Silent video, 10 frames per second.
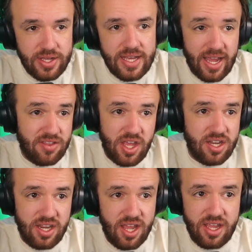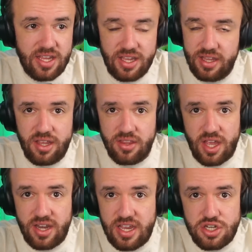And then
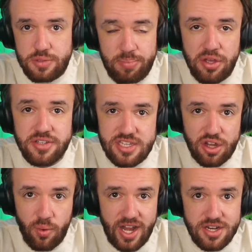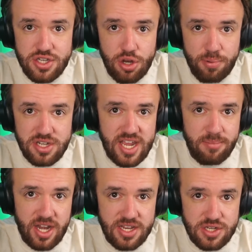he just builds the greatest super team in
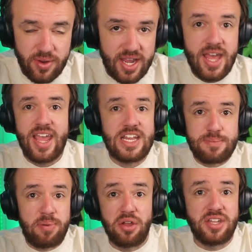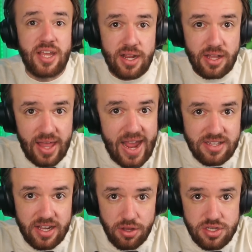history. He's building a
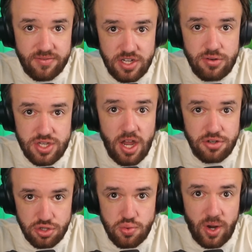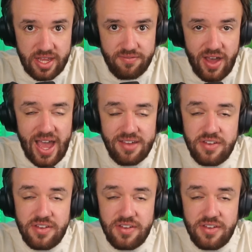Galacticos of dudes under 25,